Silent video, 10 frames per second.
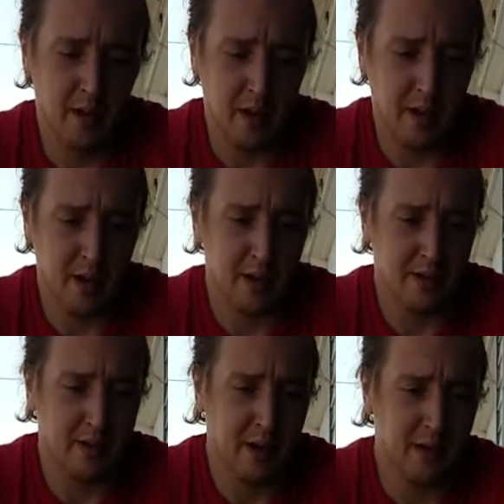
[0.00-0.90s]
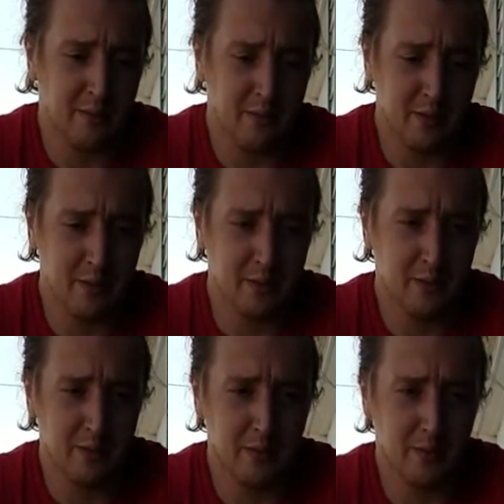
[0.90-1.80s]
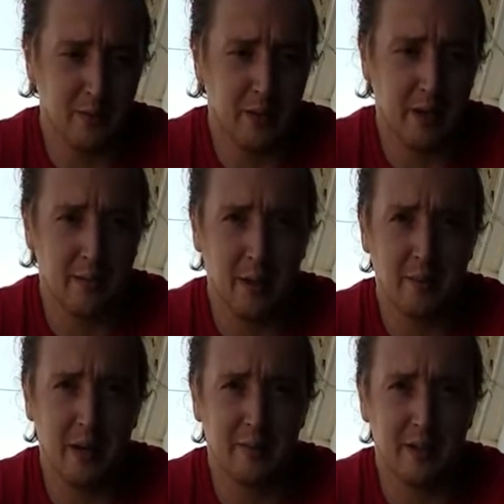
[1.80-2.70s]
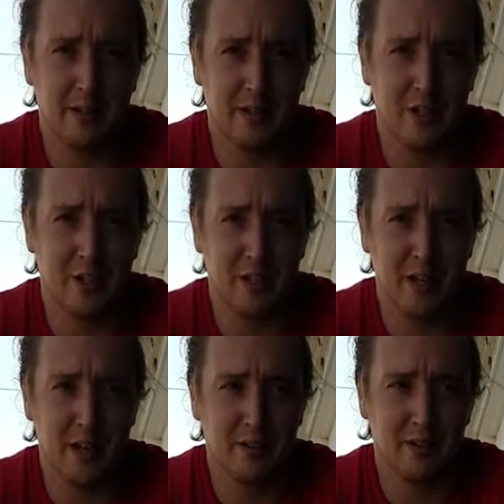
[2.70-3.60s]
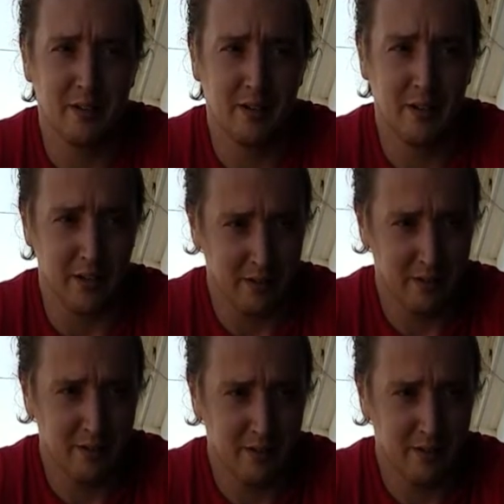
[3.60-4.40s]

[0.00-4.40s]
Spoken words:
I got him to, I met him, and I'll let you see that here.